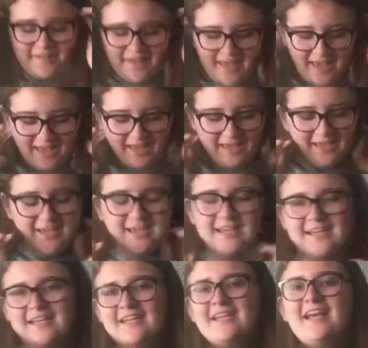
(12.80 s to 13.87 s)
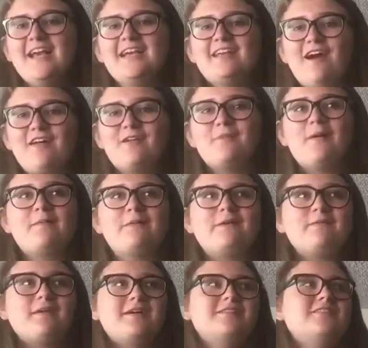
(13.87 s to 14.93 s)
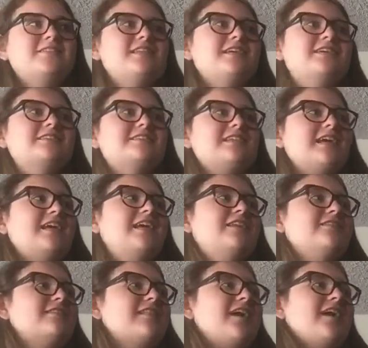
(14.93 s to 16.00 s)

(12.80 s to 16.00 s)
Okay. Y'all are probably watching this and you're